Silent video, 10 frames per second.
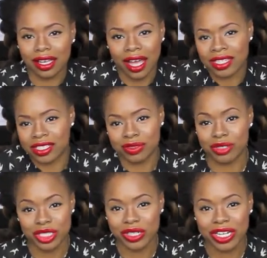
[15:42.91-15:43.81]
I just
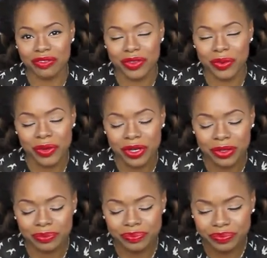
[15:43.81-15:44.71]
wouldn't trade it for the
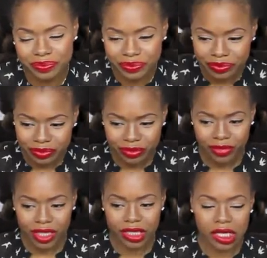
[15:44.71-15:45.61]
world.
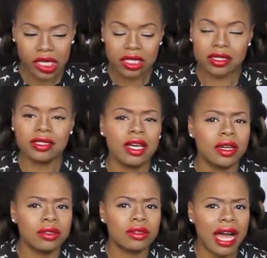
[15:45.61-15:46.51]

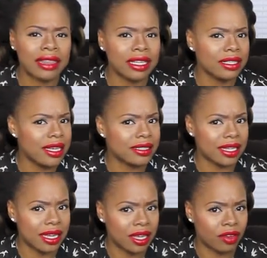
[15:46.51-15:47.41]
So I think that's
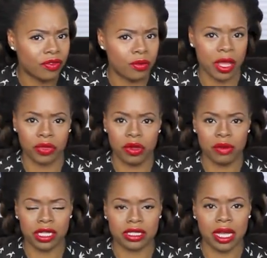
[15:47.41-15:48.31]
it for my 3
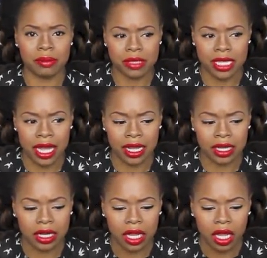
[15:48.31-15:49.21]
months update.